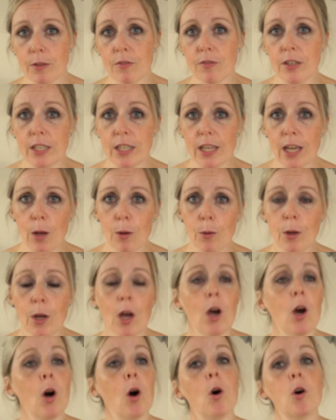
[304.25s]
video.
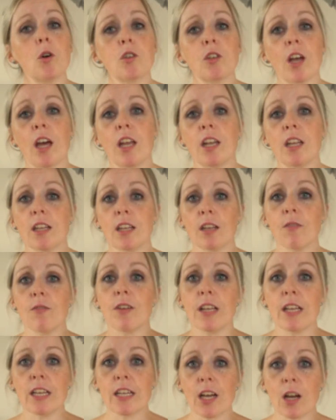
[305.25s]

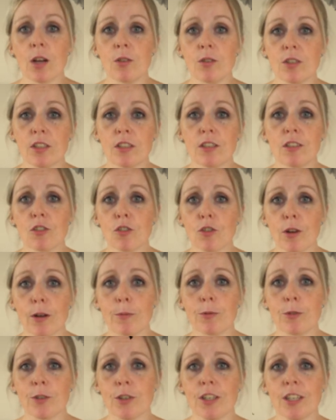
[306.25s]
Alternatively, go to the
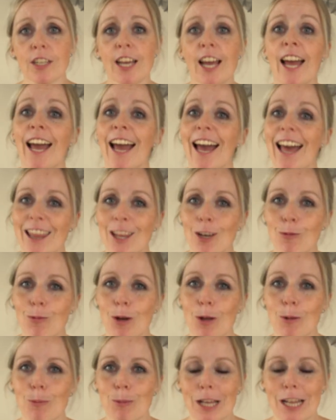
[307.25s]
description and there
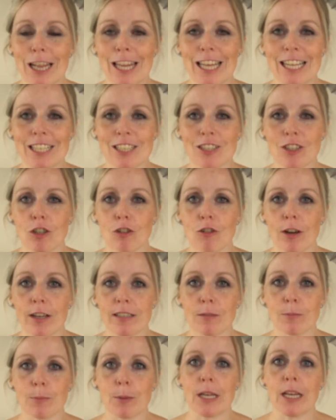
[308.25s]
will be a link to the
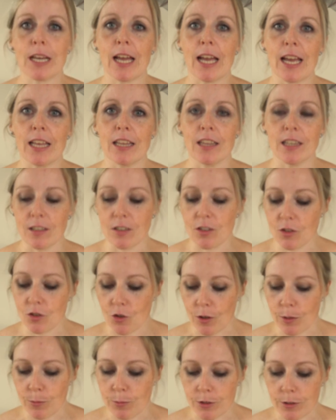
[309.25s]
recipe in the
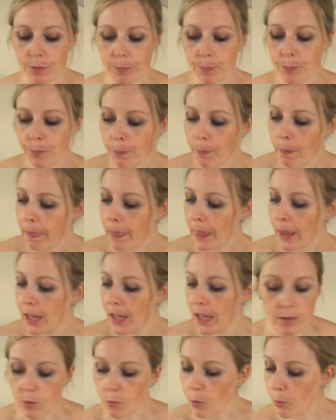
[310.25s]
description.
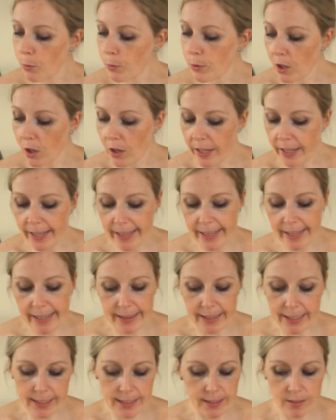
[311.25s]
So what we got
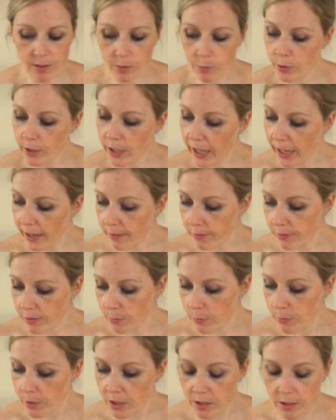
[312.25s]
here then, so we have
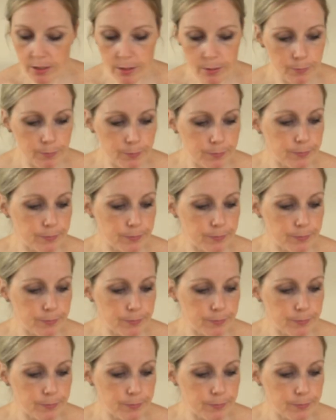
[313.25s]
some onion,